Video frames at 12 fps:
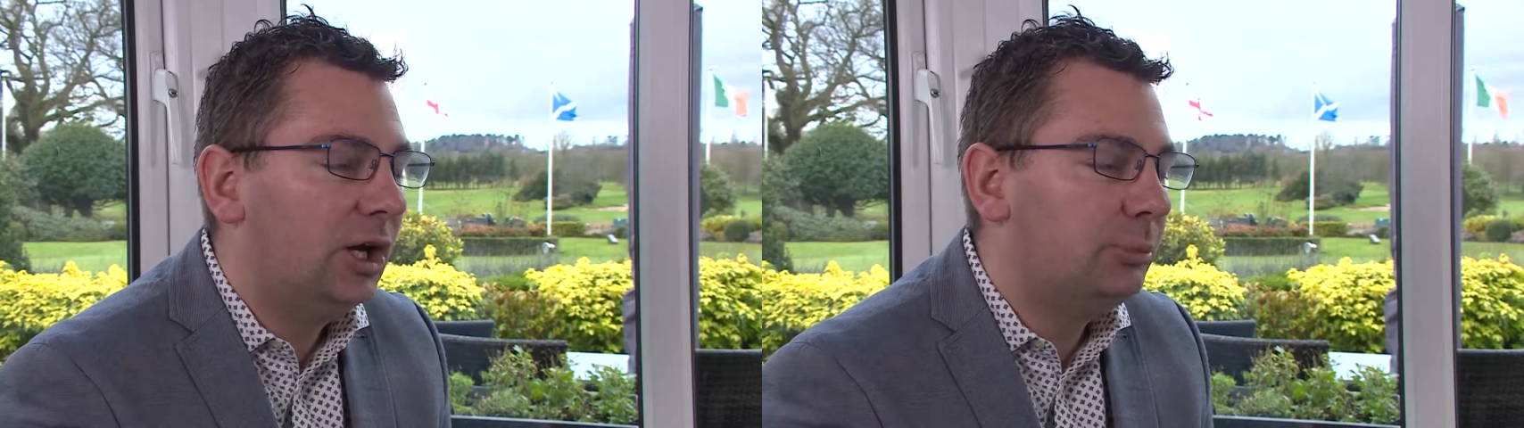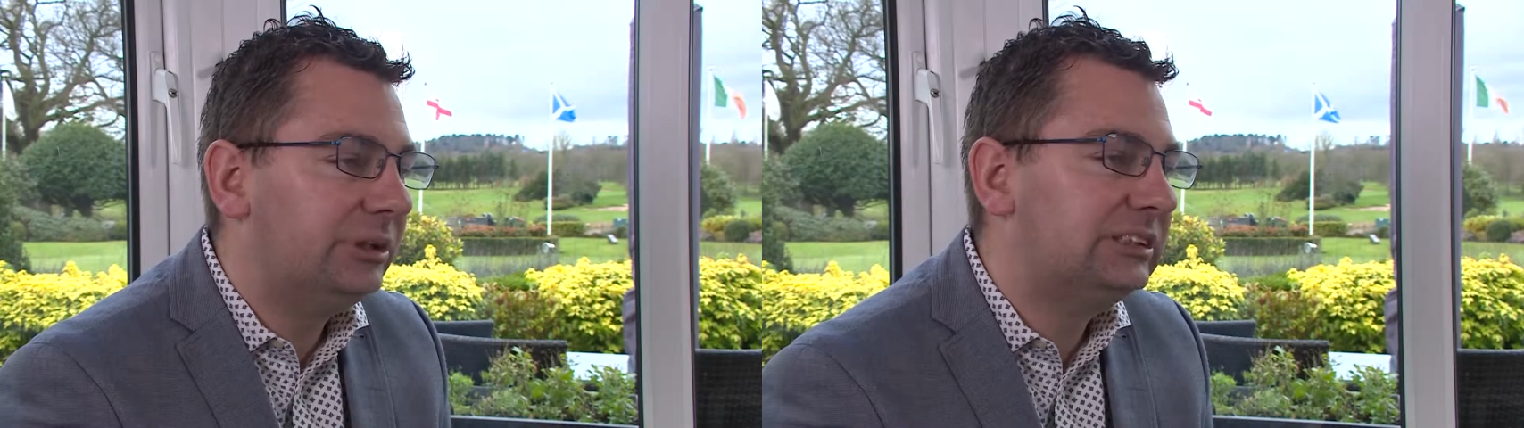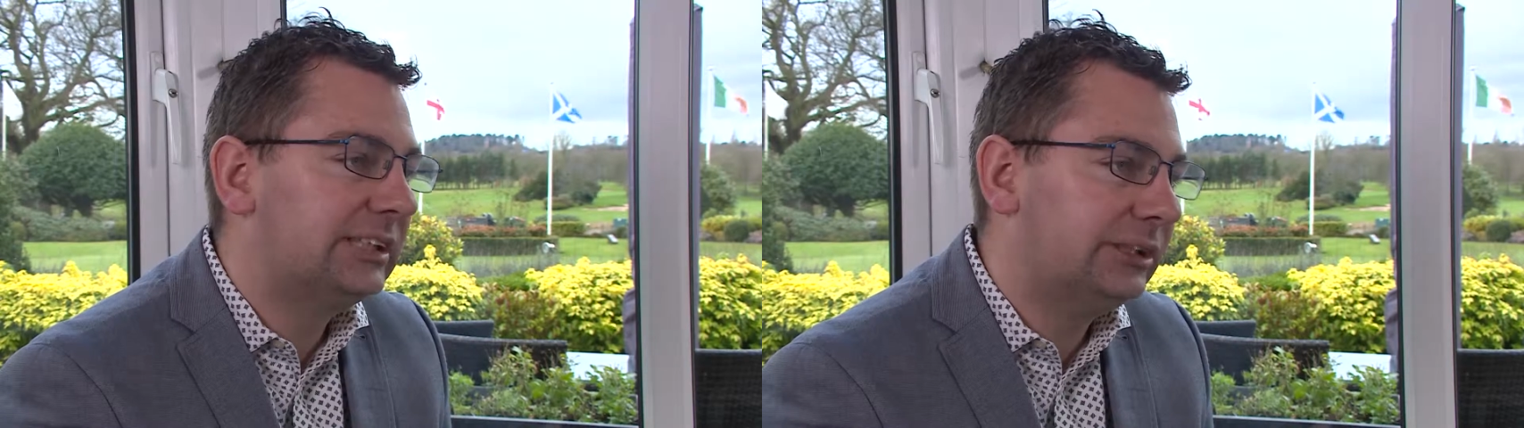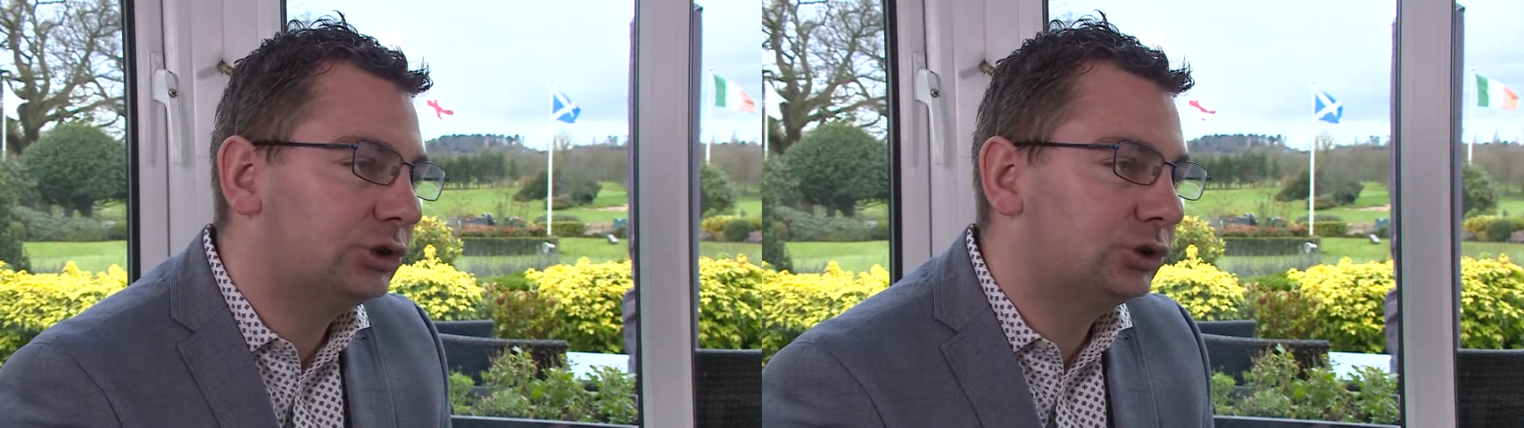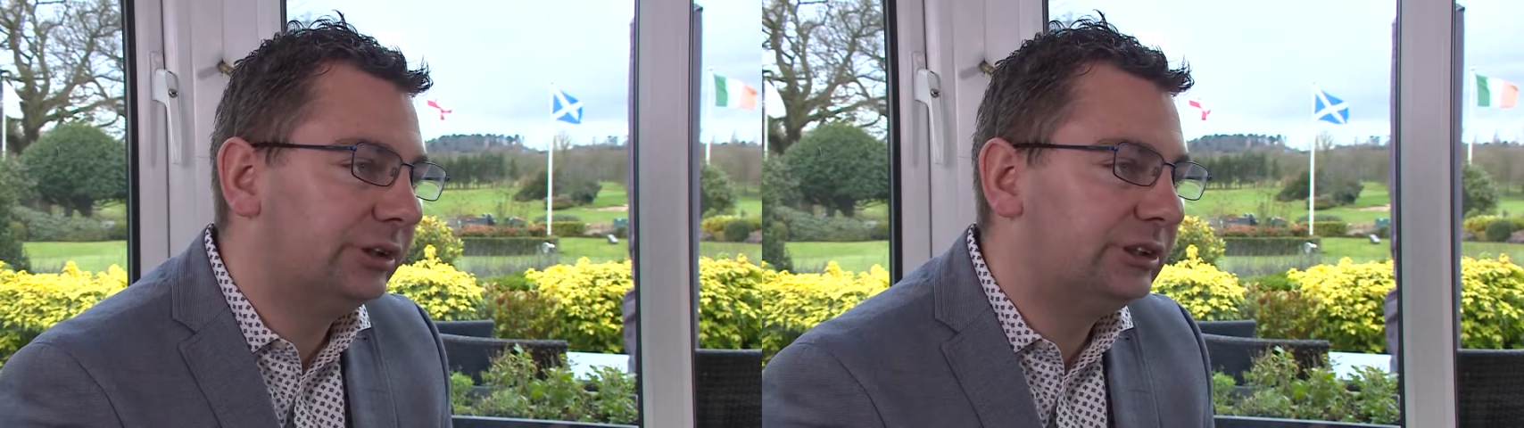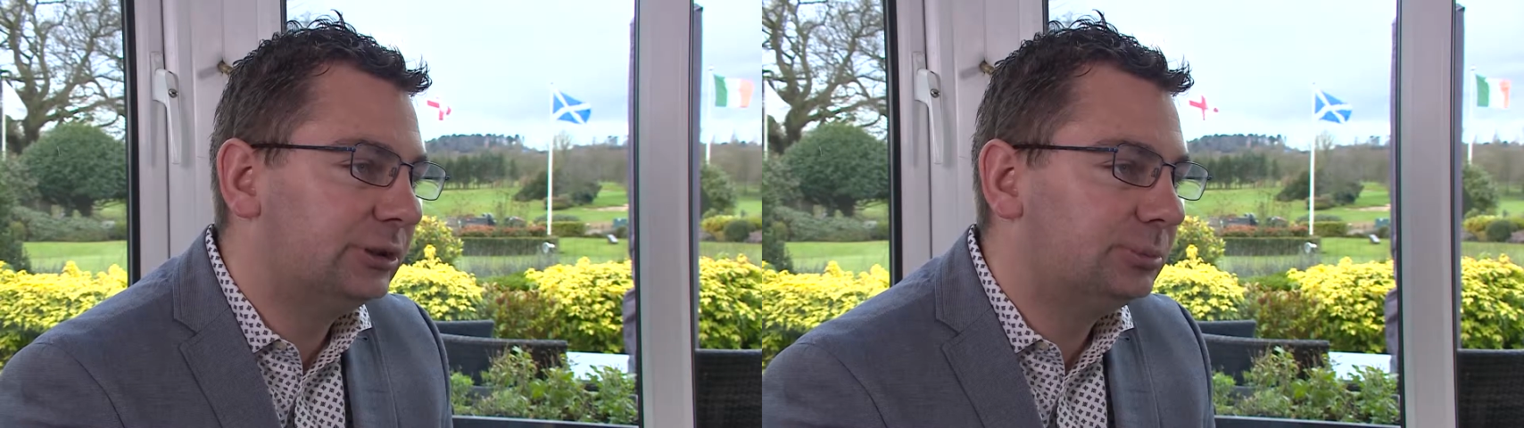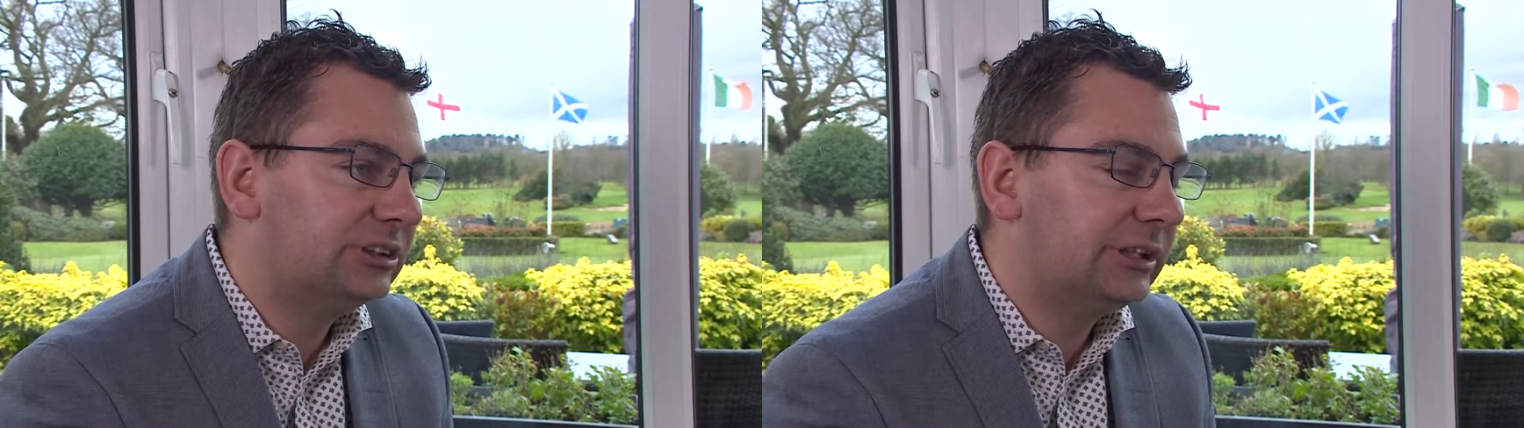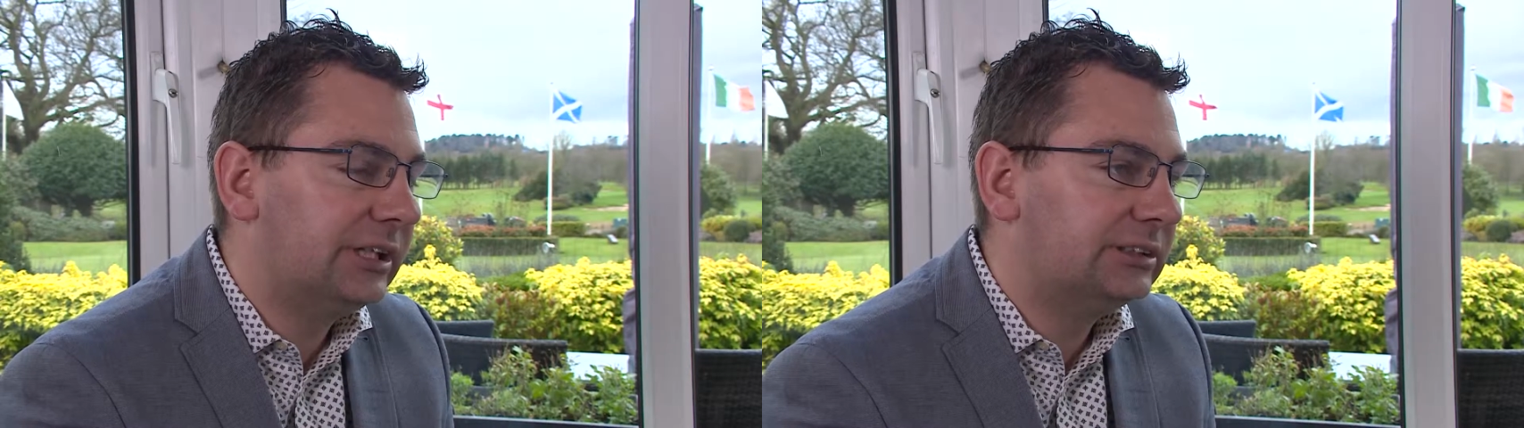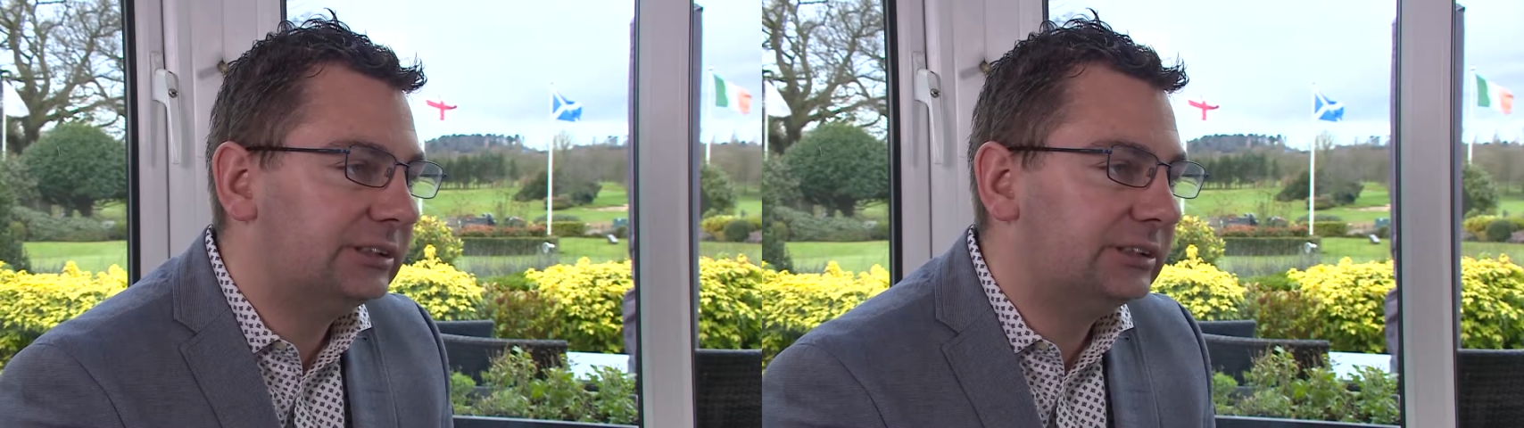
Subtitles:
be sent straight upstairs,